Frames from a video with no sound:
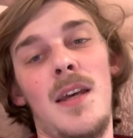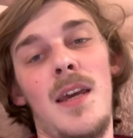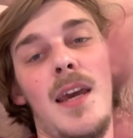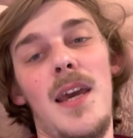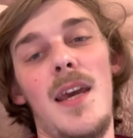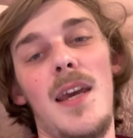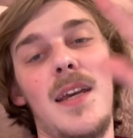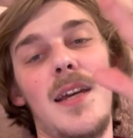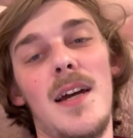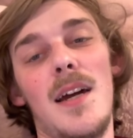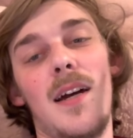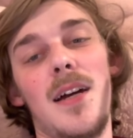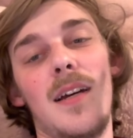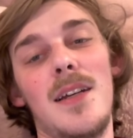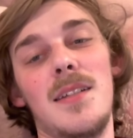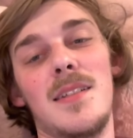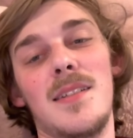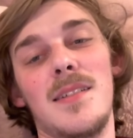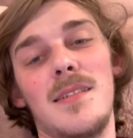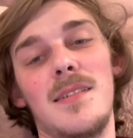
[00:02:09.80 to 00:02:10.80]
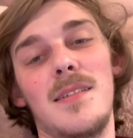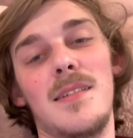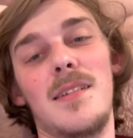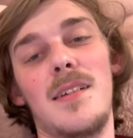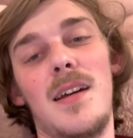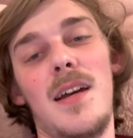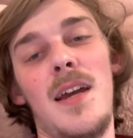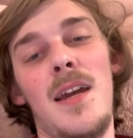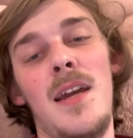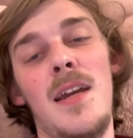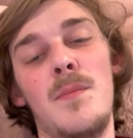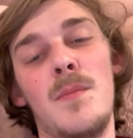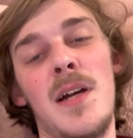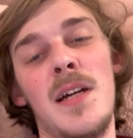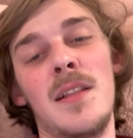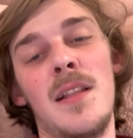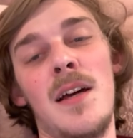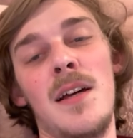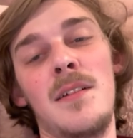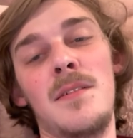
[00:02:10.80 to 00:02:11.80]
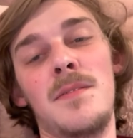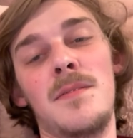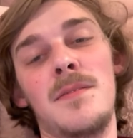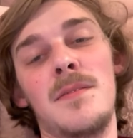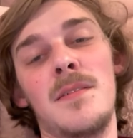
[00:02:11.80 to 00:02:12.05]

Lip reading: Hey guys, I hate my life.